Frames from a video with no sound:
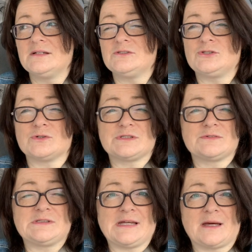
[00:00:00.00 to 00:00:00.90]

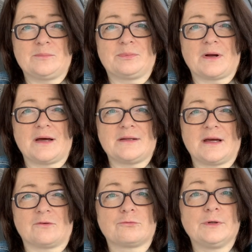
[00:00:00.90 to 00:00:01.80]
Joseph's dad brought
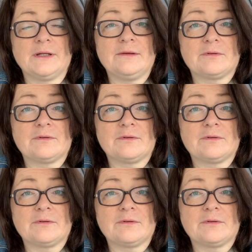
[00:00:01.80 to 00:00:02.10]
a really,